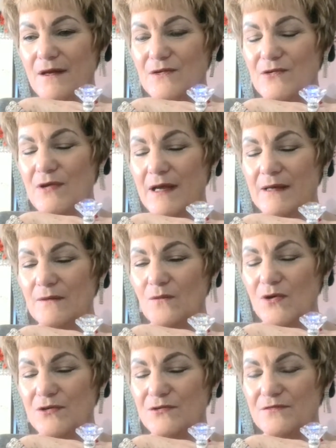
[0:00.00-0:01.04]
you had a
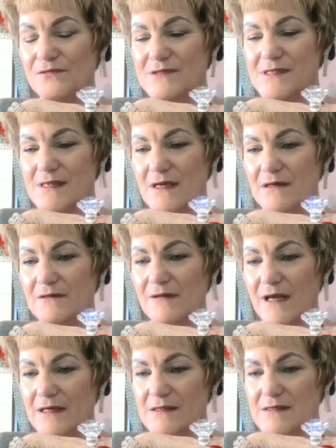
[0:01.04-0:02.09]
wonderful sale
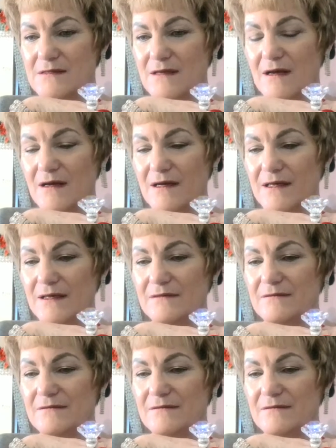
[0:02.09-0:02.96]
last night.